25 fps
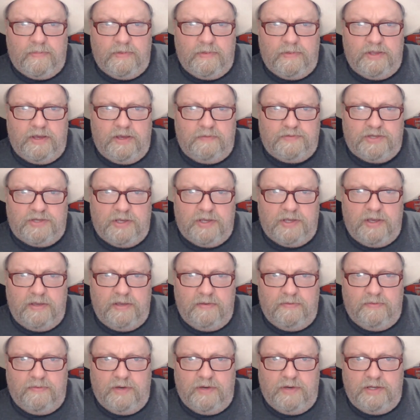
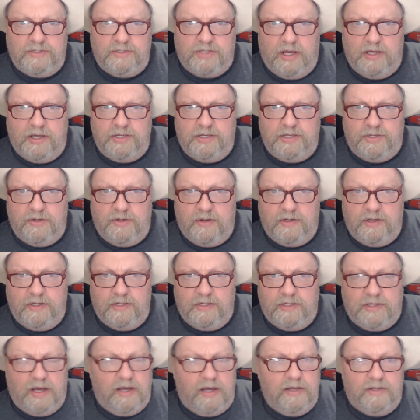Gypsy, where's Adrian
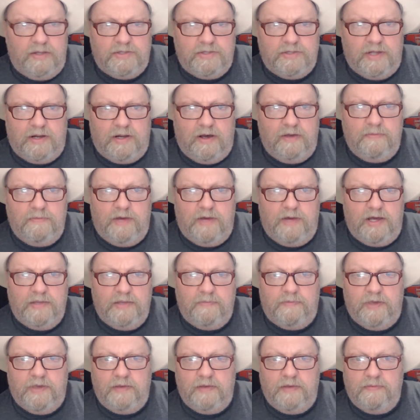today? I don't know,
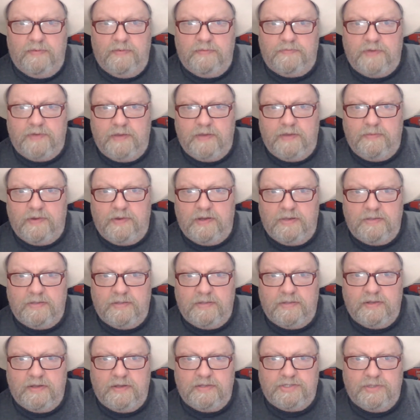mate. People
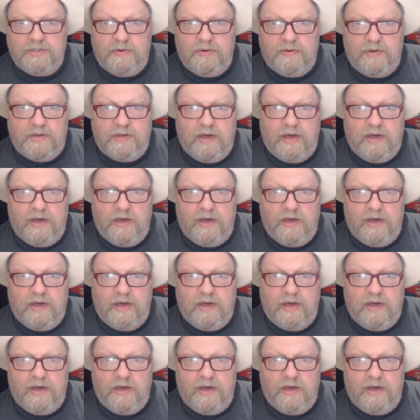are sort of